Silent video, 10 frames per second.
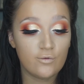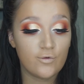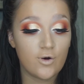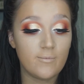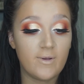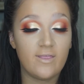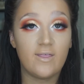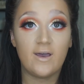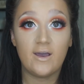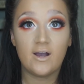From
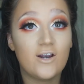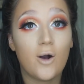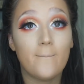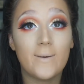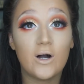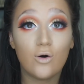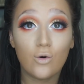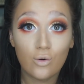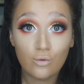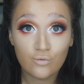there and on my
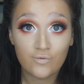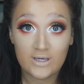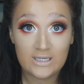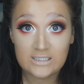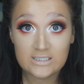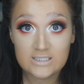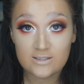whole face,